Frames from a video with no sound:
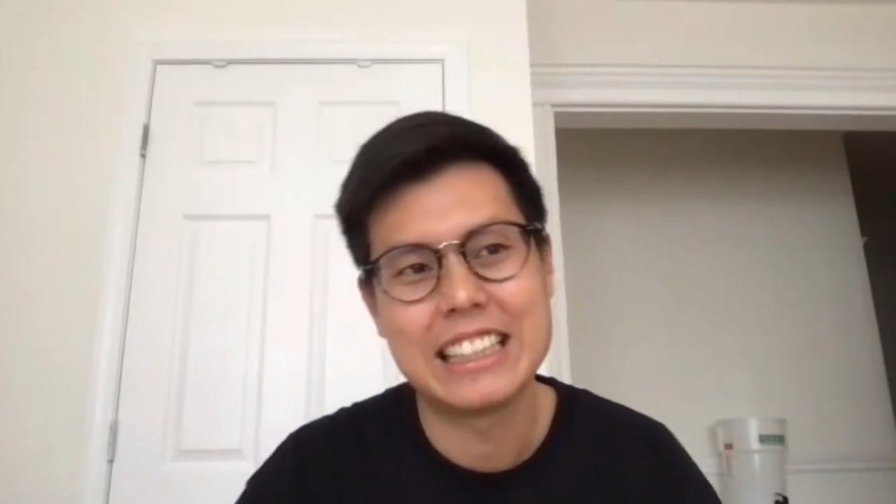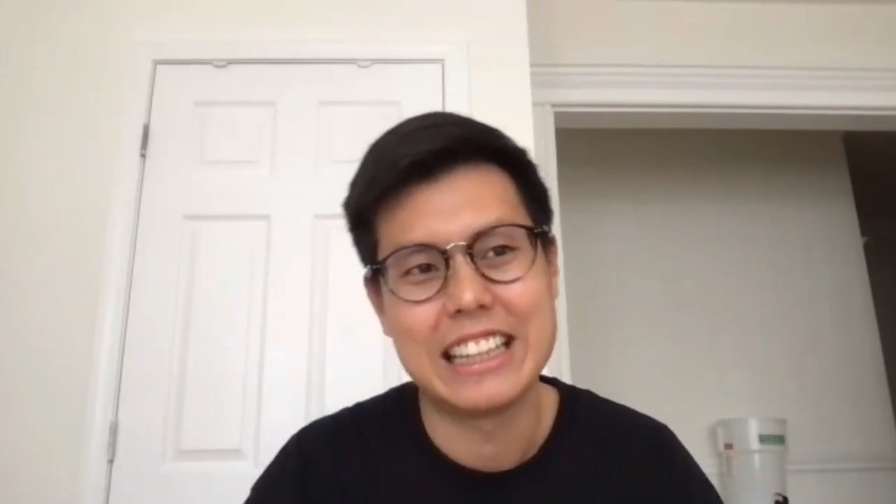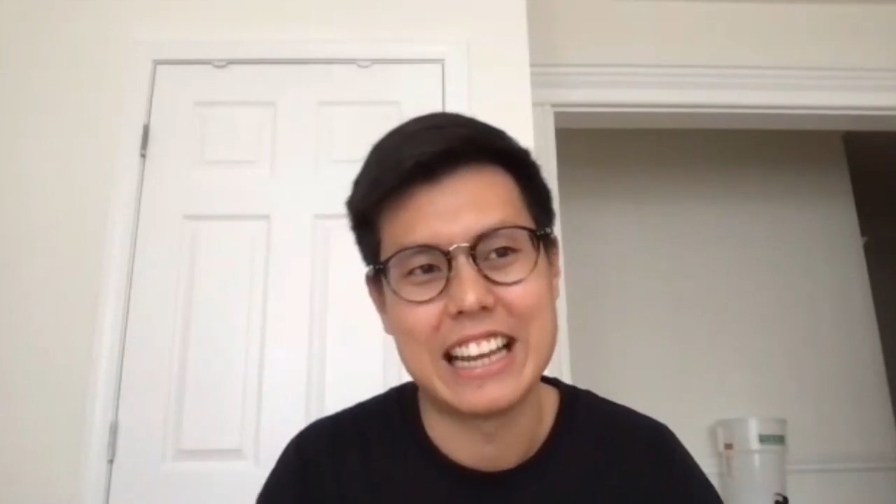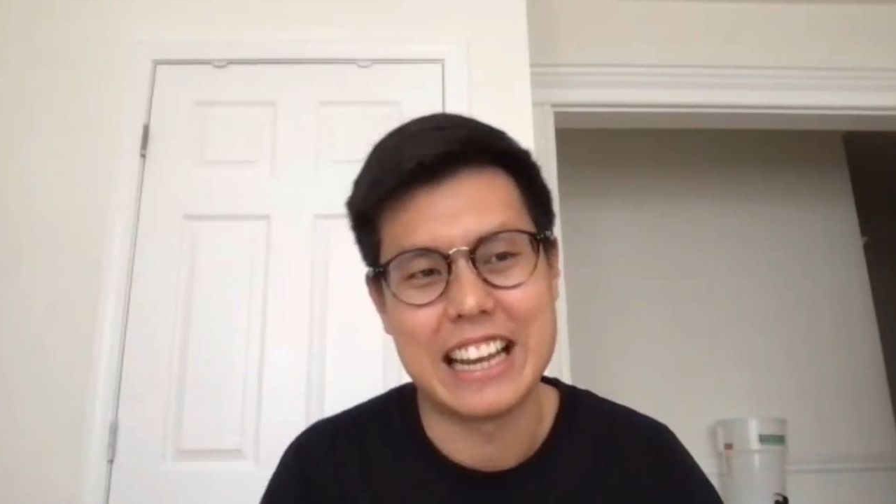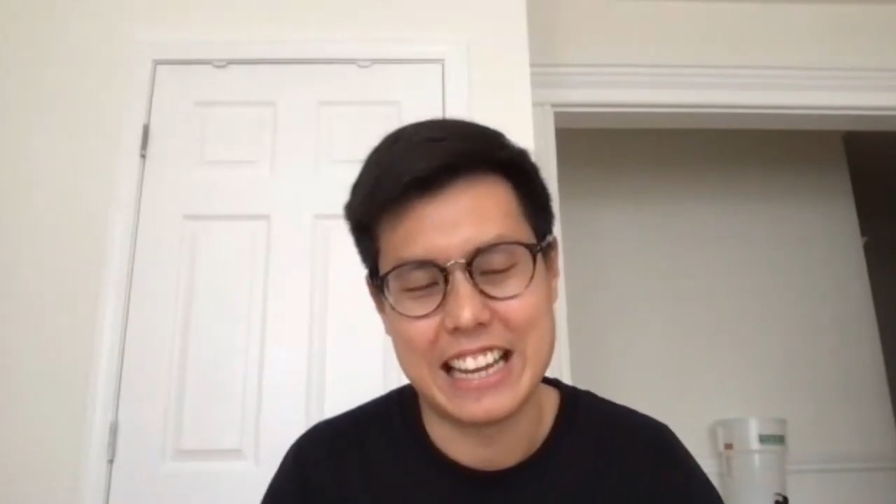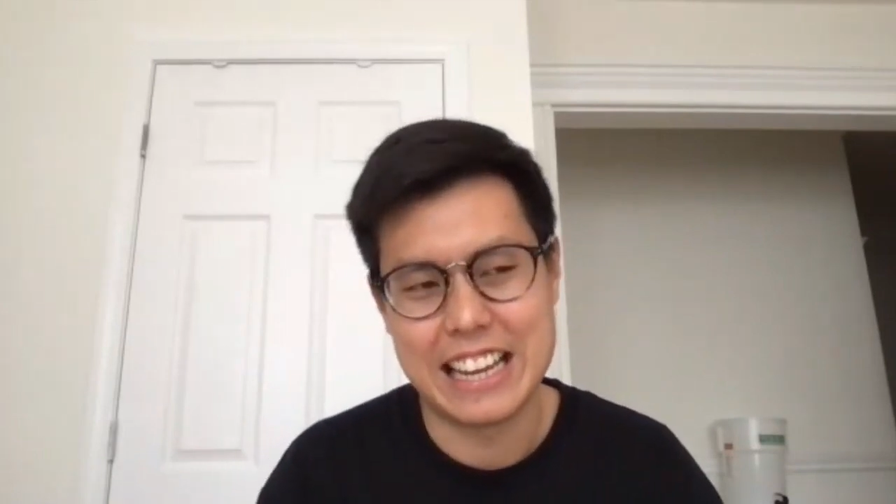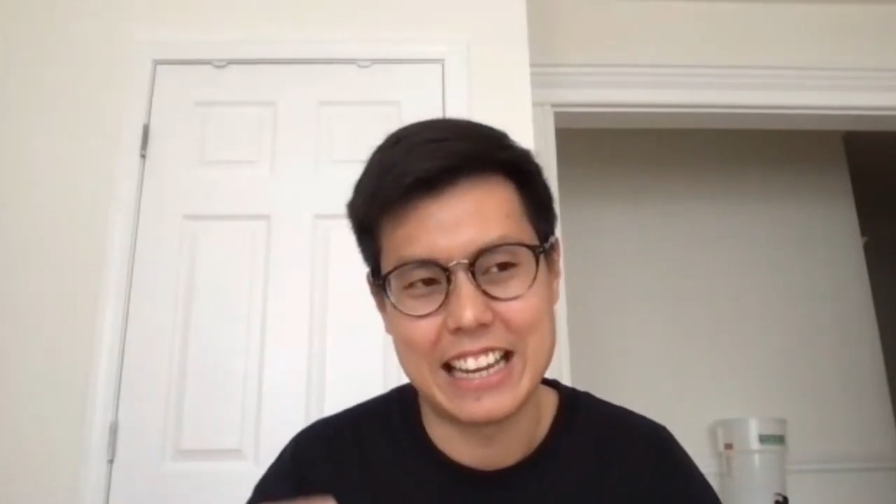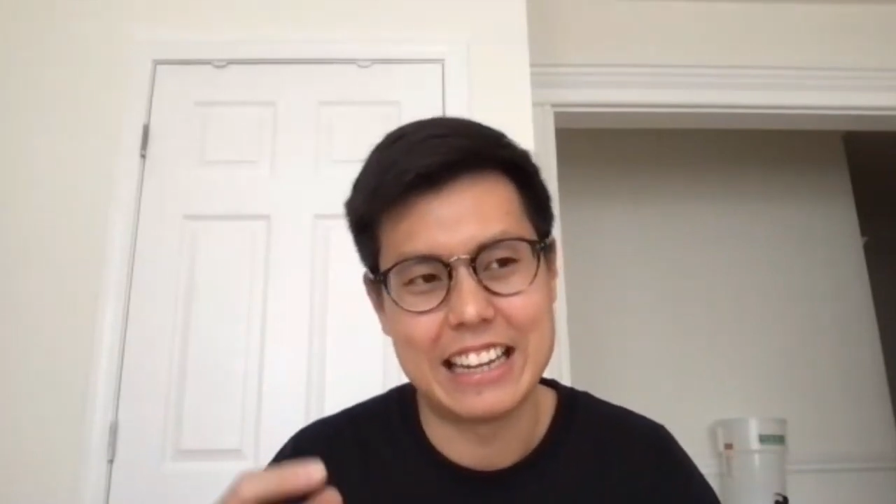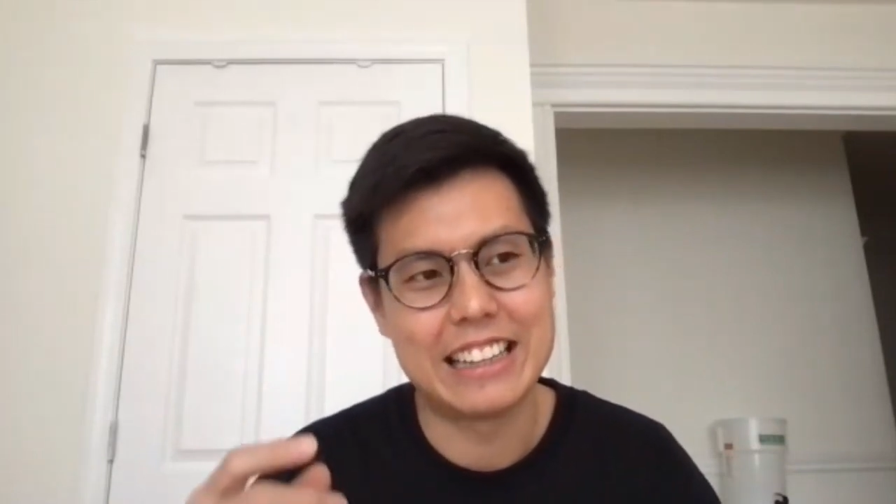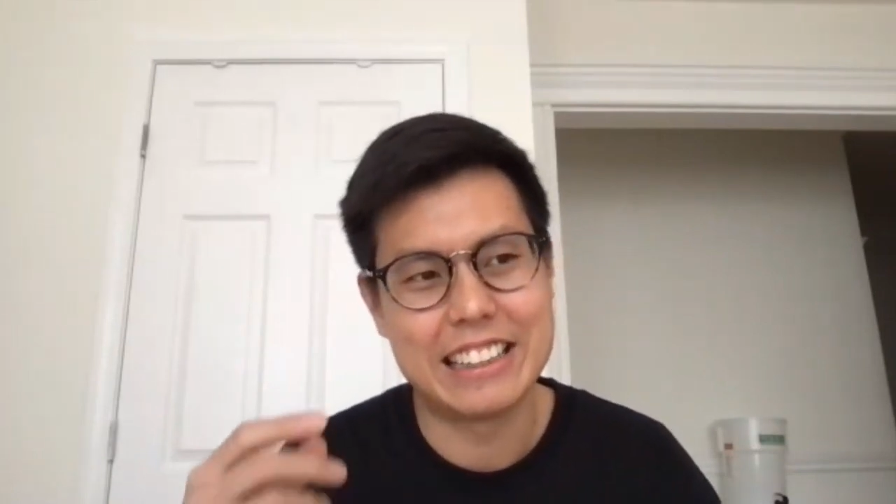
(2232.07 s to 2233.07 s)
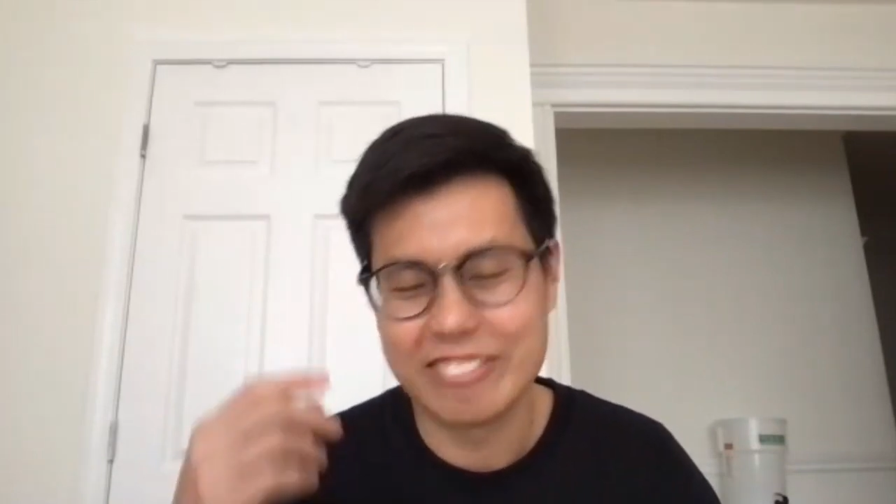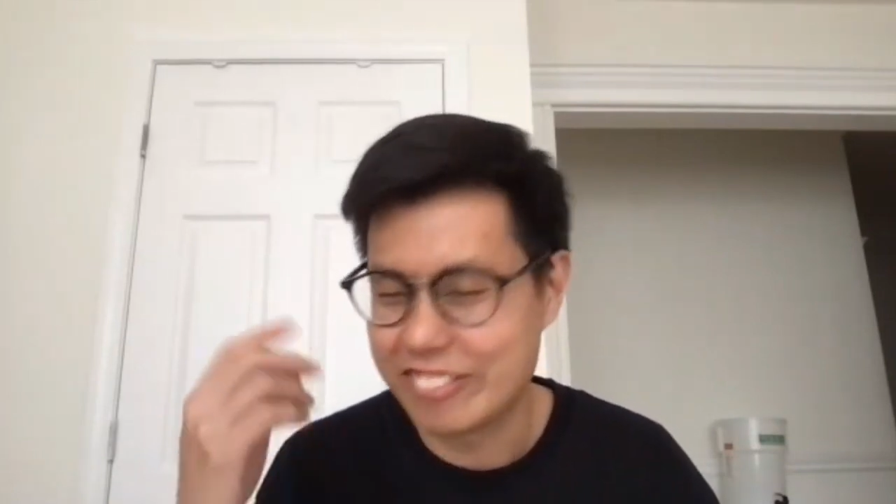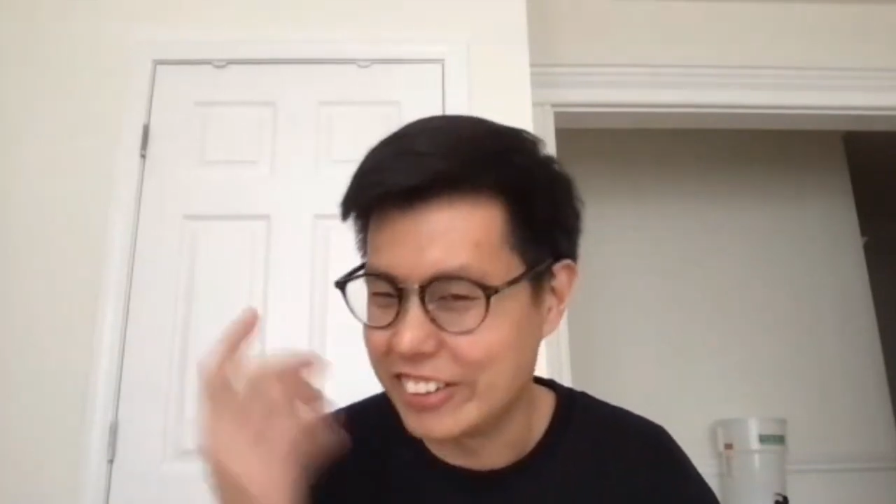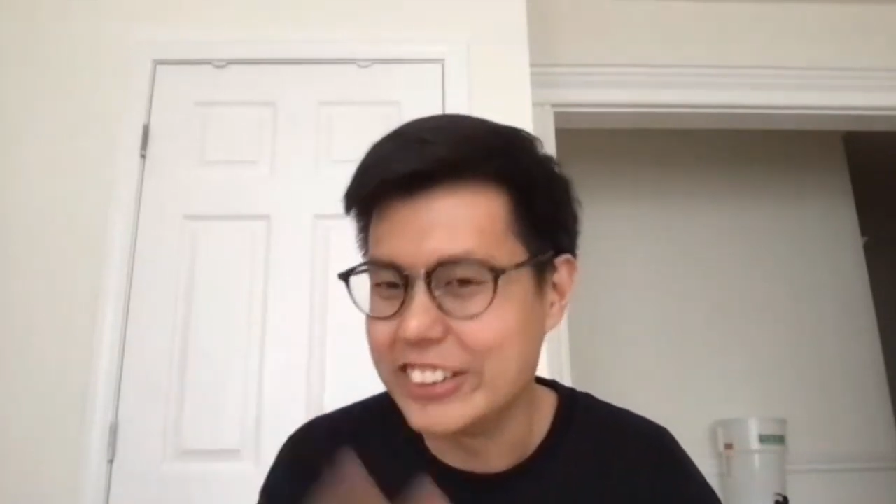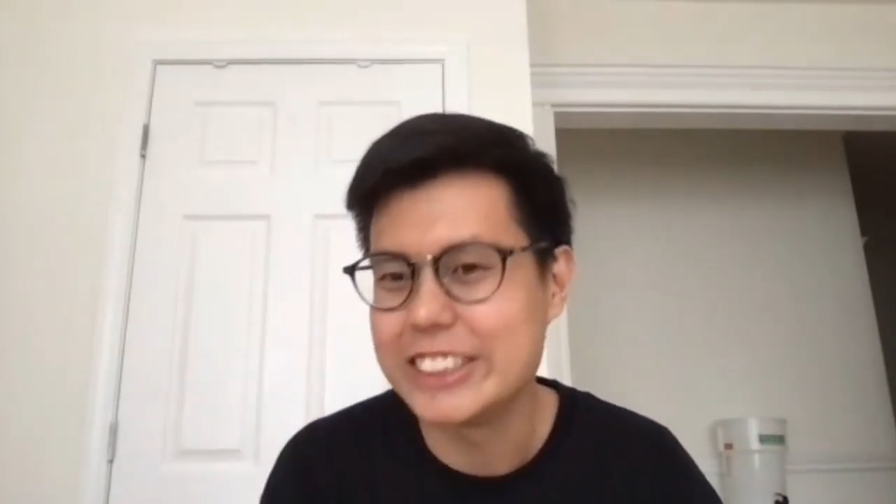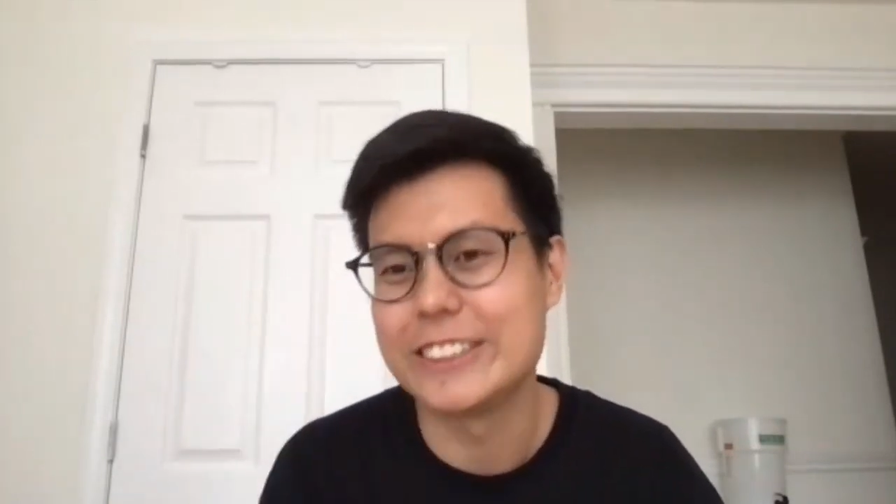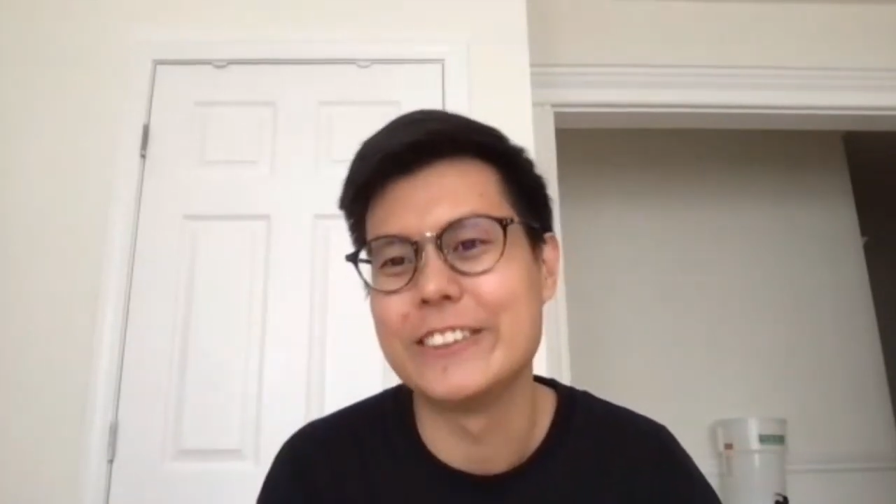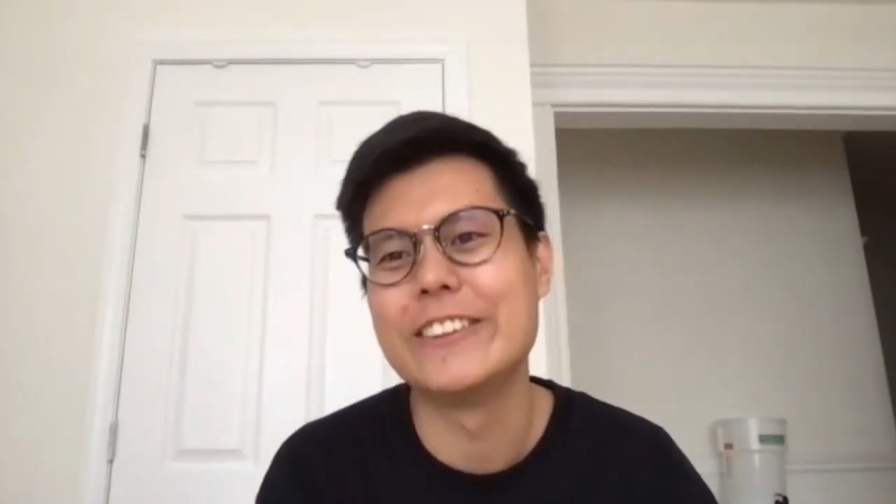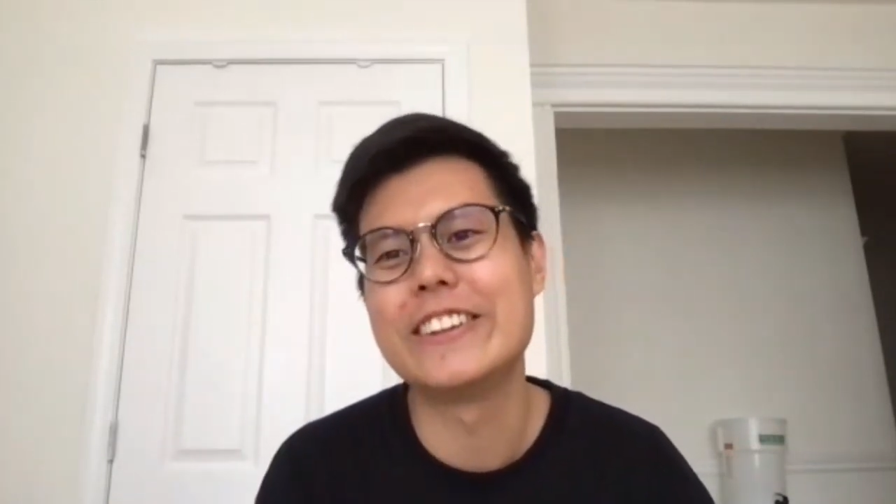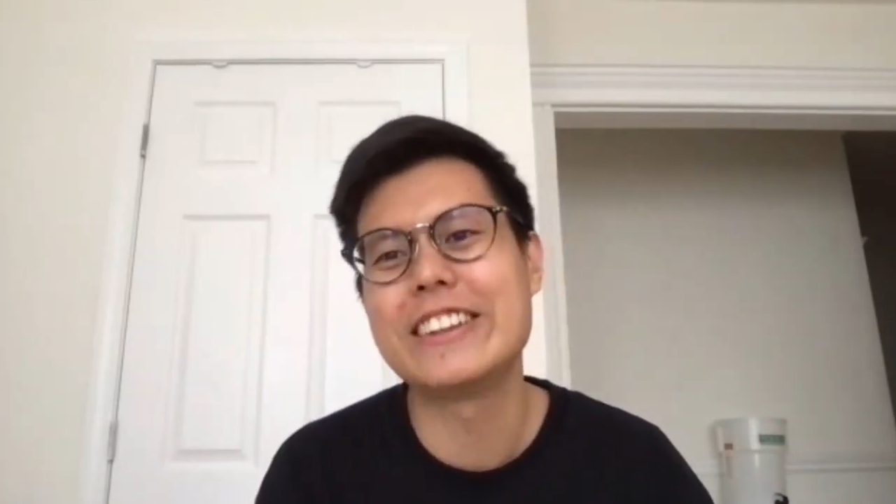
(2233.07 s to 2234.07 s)
and very
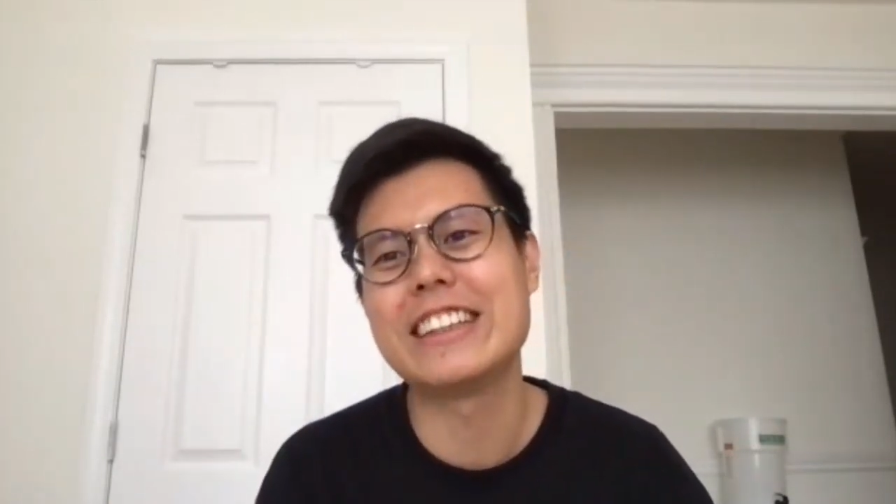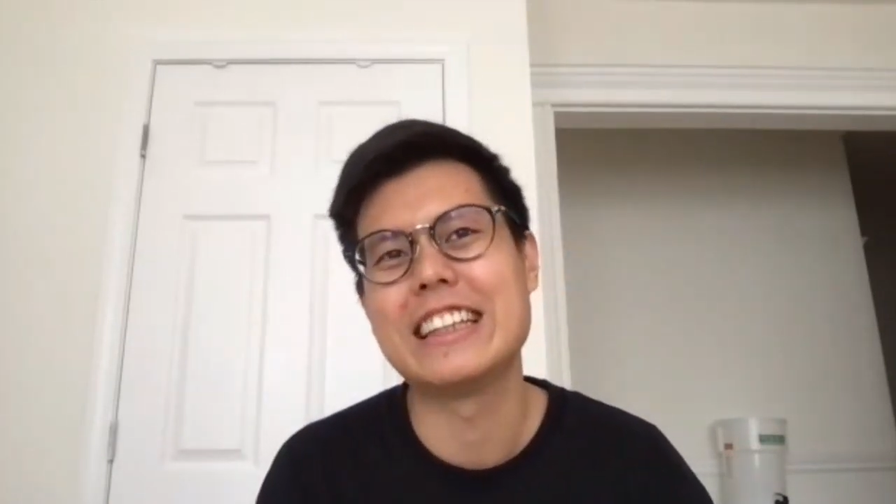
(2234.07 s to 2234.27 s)
soon